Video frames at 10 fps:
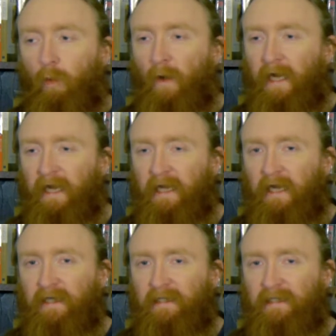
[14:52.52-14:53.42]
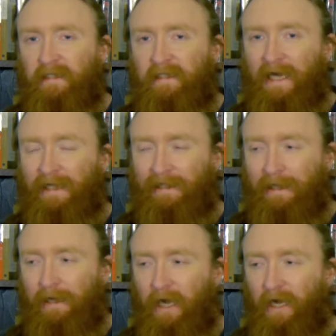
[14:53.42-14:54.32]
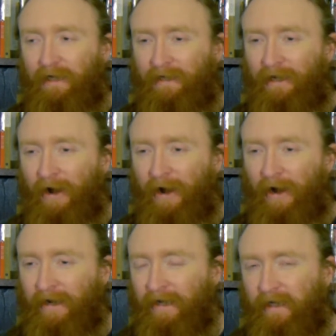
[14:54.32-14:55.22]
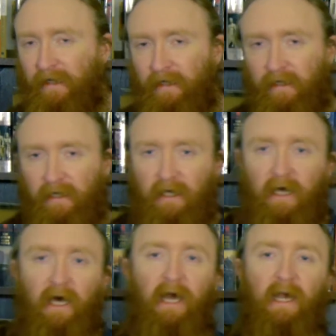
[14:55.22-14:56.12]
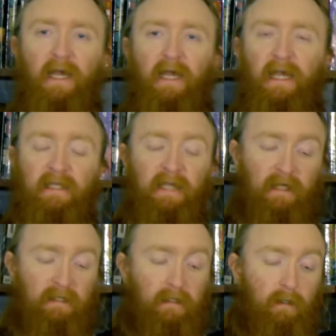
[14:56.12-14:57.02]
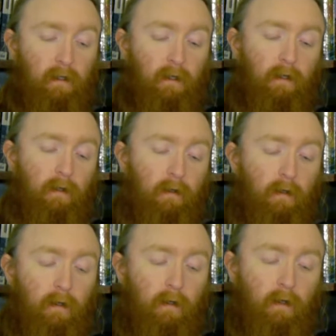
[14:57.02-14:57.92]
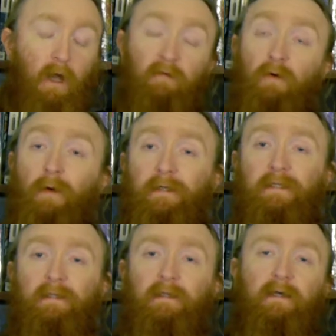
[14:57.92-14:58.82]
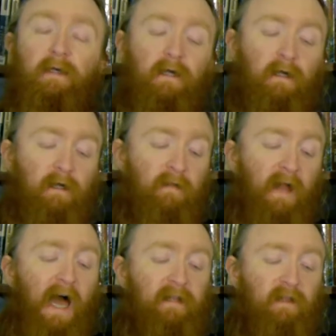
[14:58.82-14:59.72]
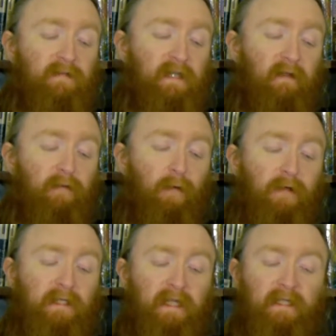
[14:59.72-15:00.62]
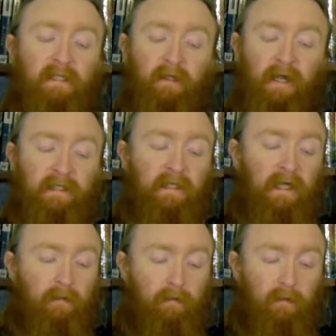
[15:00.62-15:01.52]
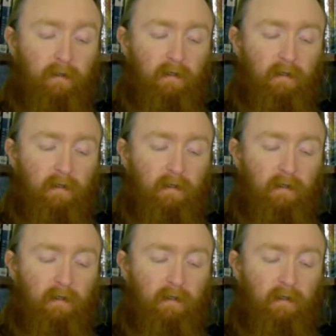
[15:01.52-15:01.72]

"We sell God," he said. Of course. The act of selling the hoist desecrated it.